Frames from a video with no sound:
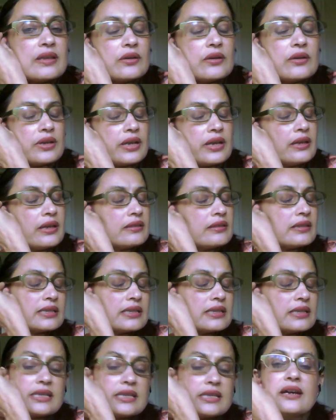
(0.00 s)
okay,
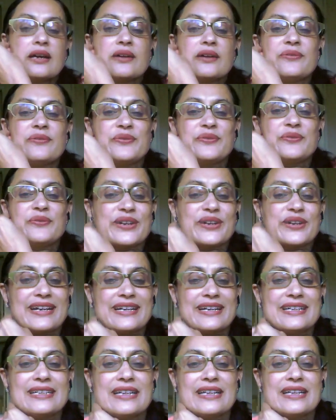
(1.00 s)
that's enough for
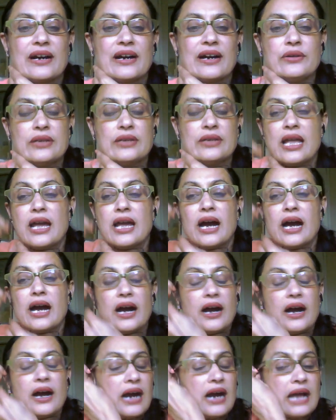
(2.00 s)
right now.
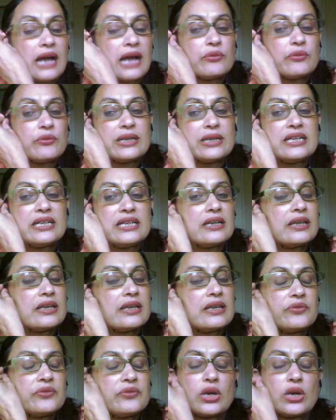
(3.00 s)
I wonder
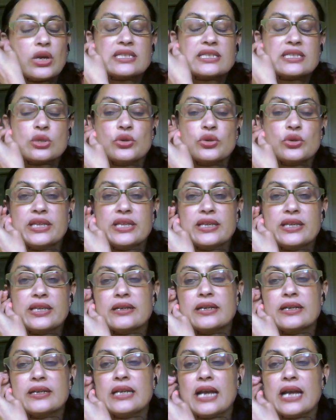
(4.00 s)
if you guys could
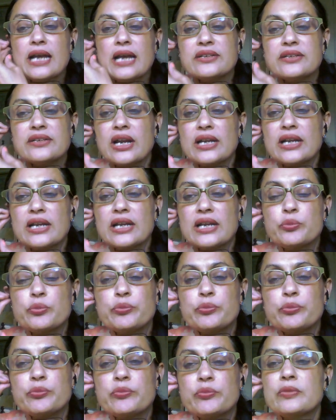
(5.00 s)
hear it. I tried
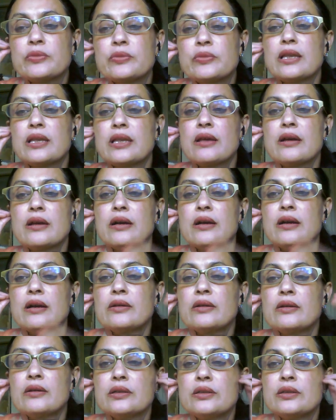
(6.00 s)
to
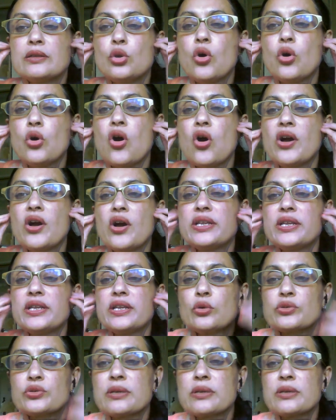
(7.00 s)
no
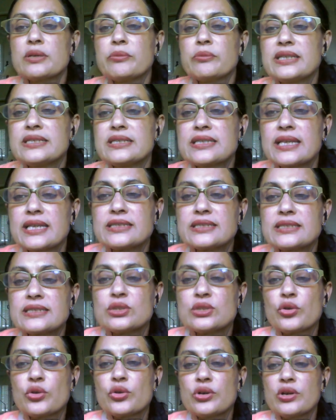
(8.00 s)
audio. Somebody
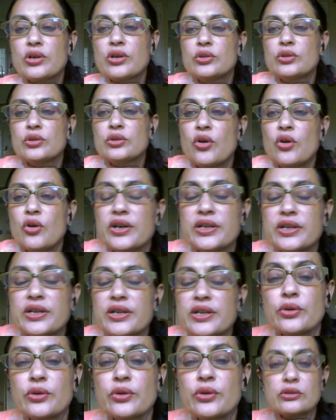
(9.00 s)
says no
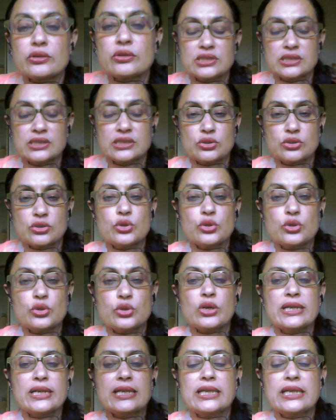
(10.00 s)
audio. Okay, Roshni, so
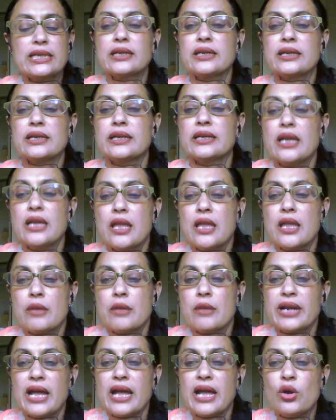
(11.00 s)
you can hear it,
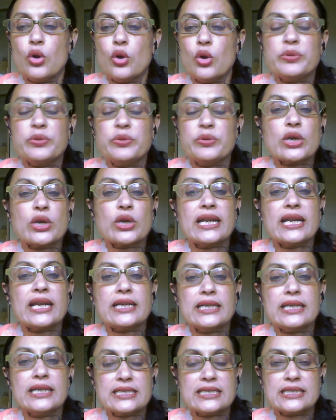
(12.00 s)
but I hope you can
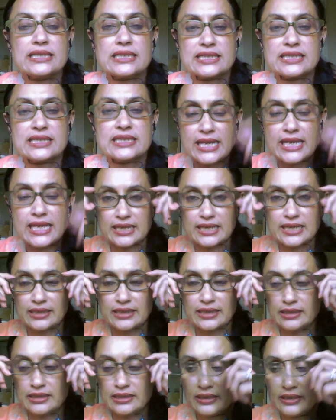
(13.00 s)
at least see
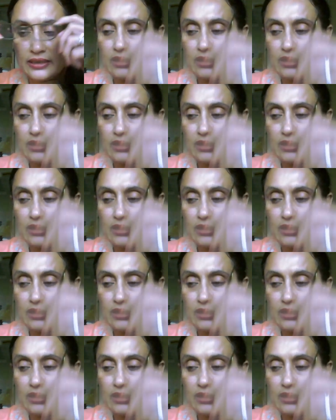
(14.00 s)
it